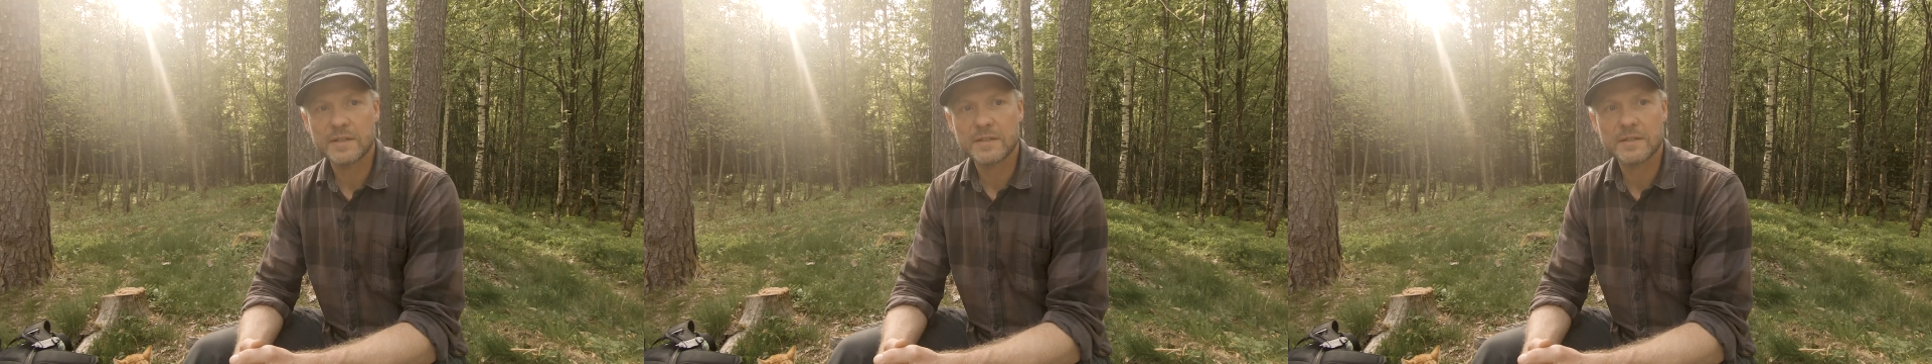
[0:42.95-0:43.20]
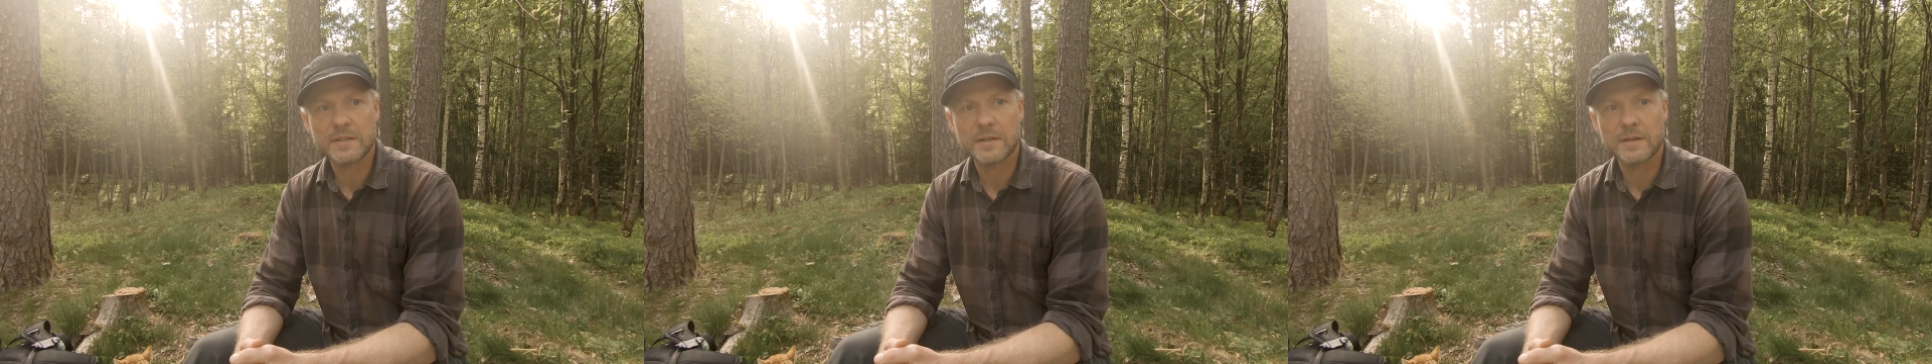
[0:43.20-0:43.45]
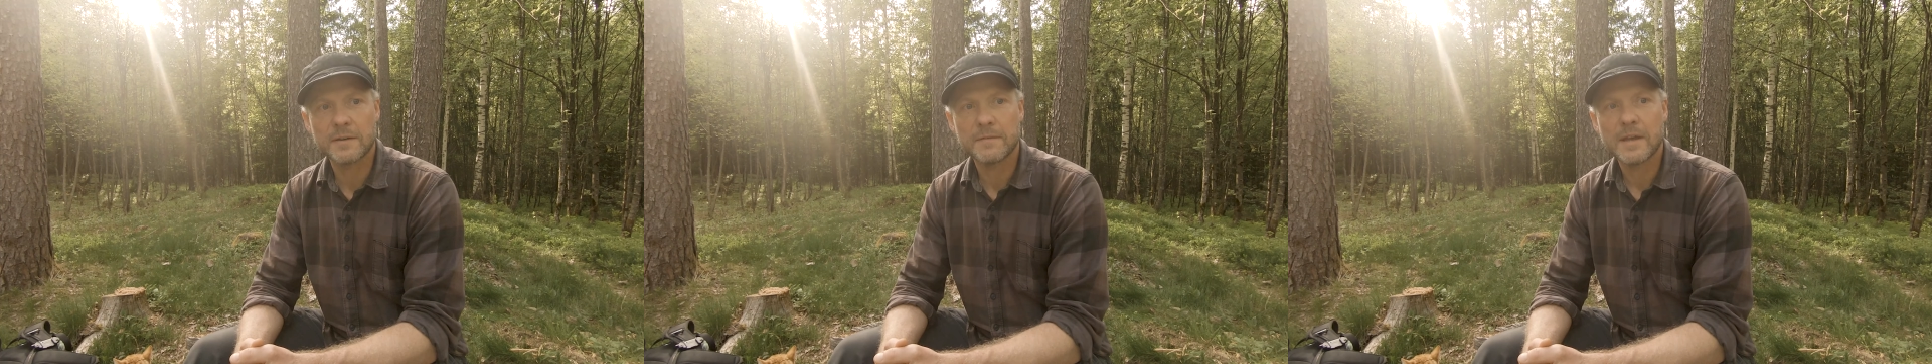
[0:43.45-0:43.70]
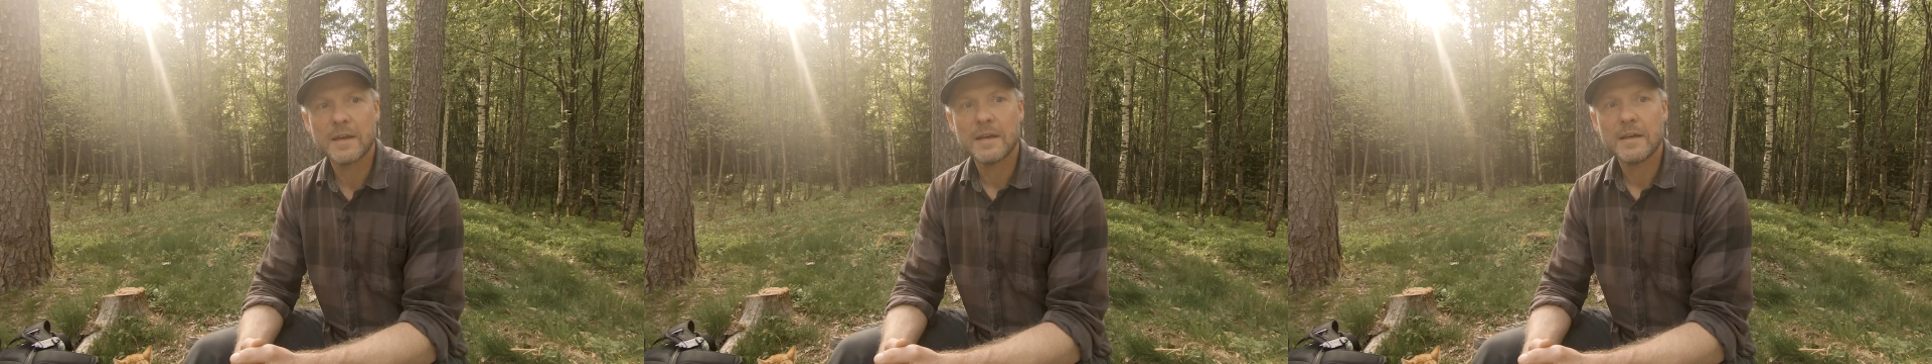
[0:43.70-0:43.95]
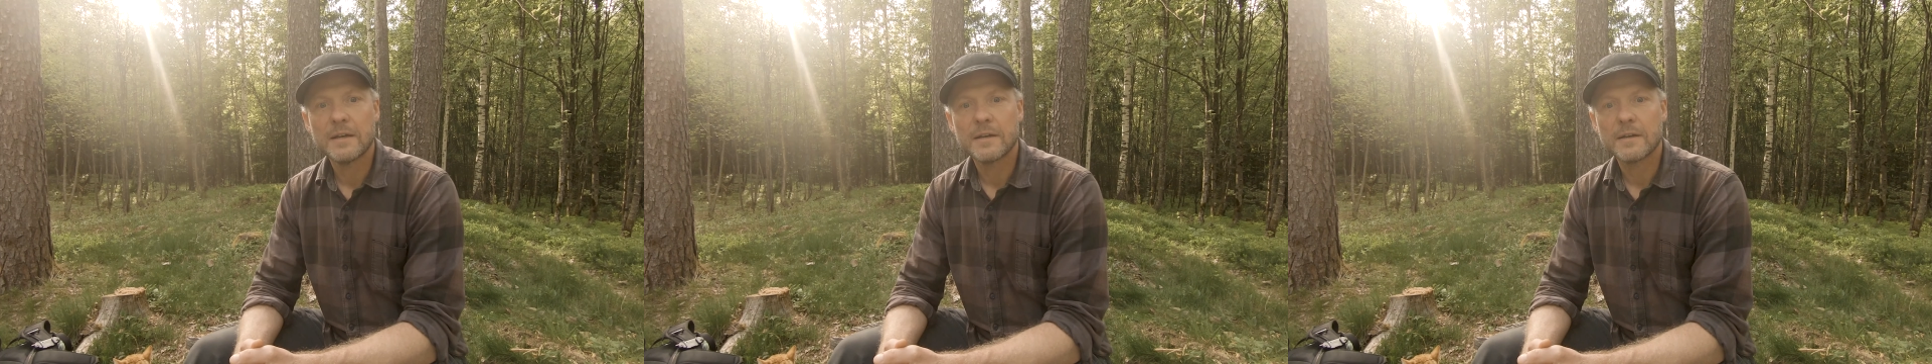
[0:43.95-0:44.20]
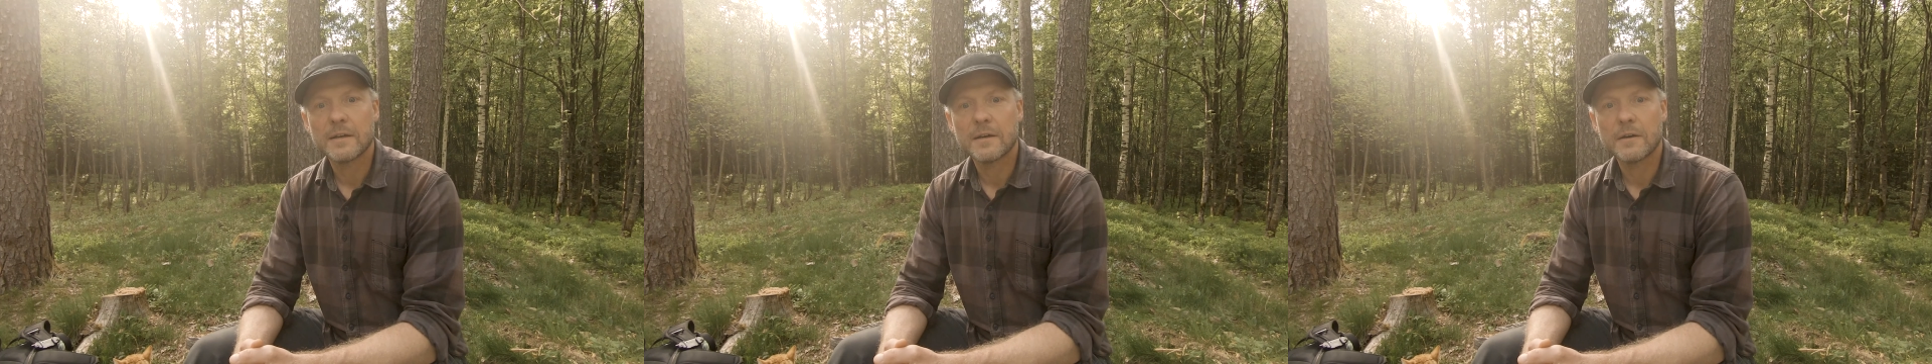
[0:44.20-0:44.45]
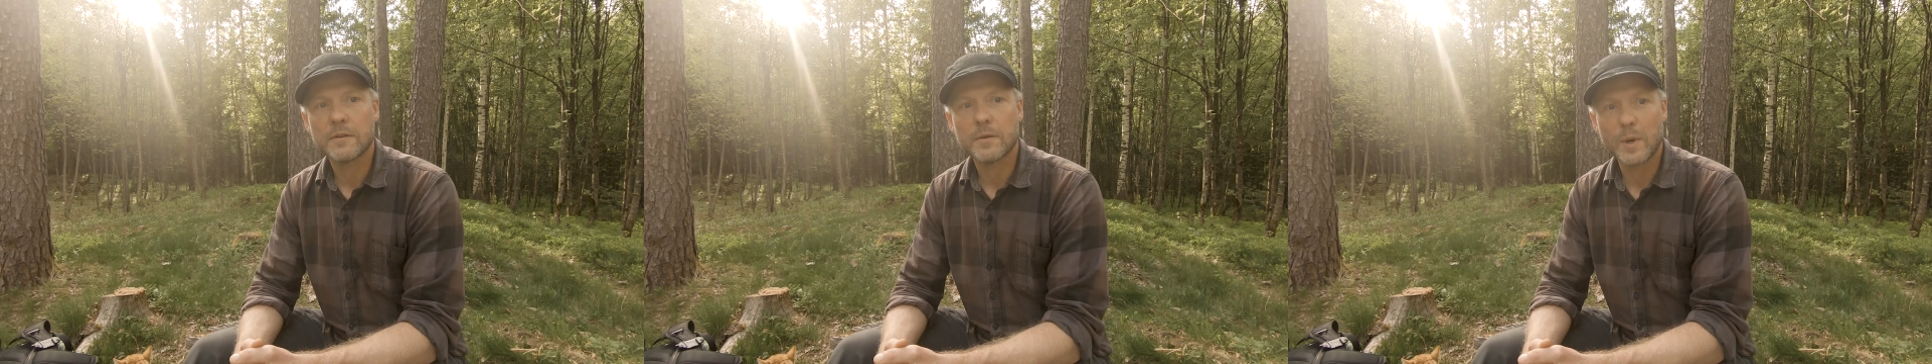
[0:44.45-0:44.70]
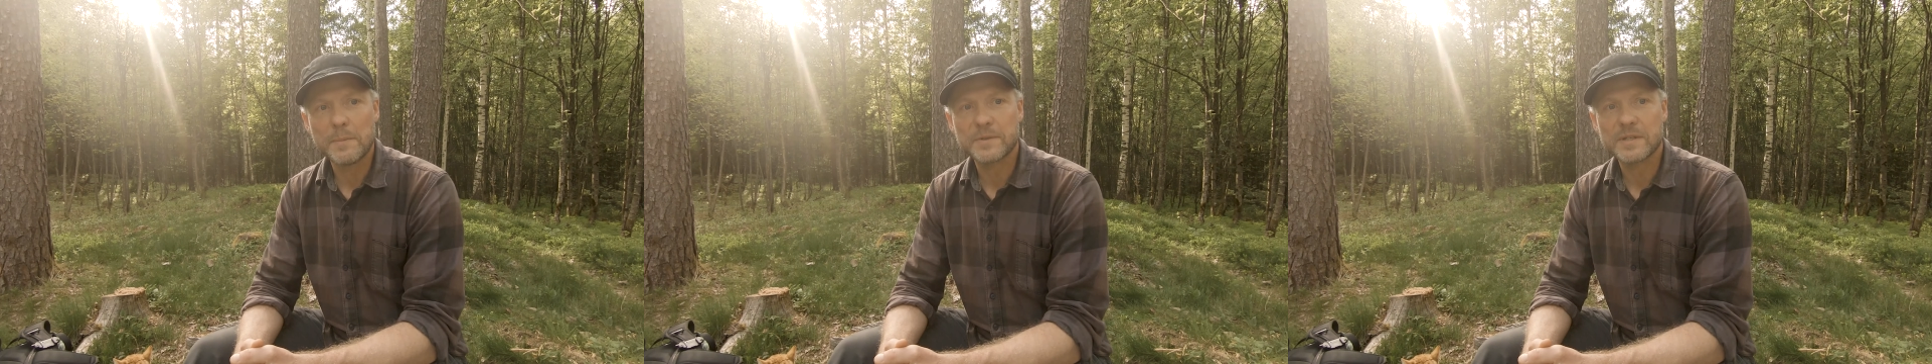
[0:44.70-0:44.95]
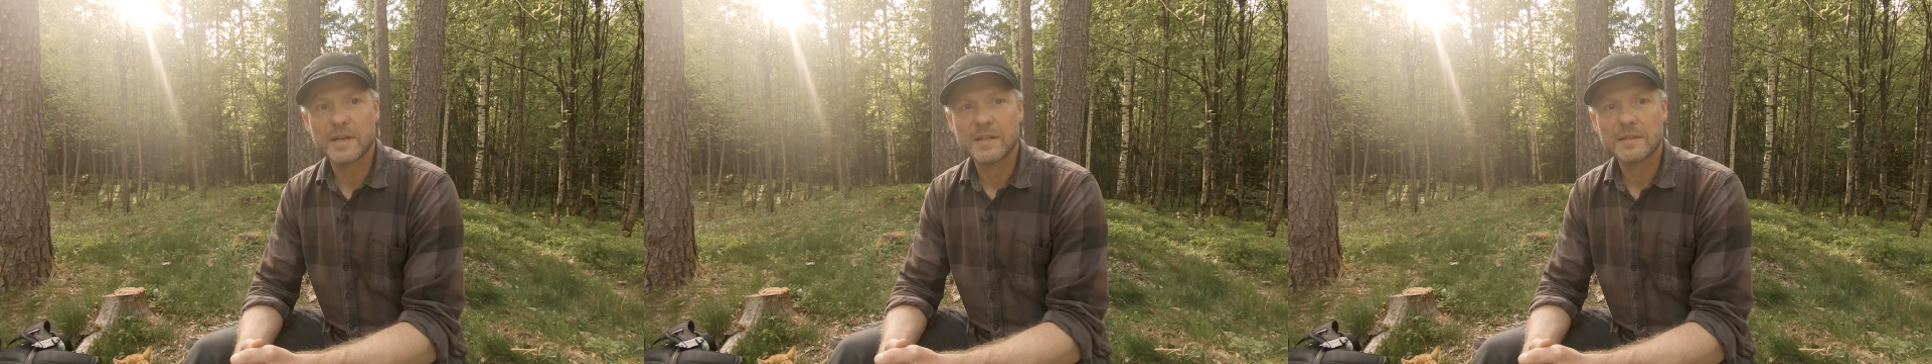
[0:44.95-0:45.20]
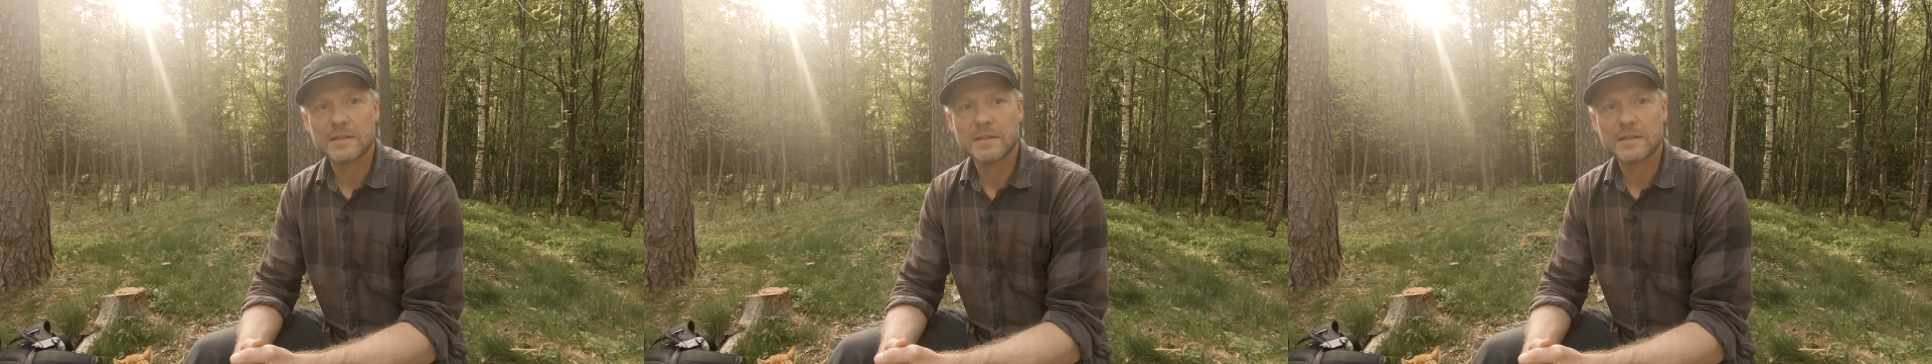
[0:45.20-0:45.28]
is on the website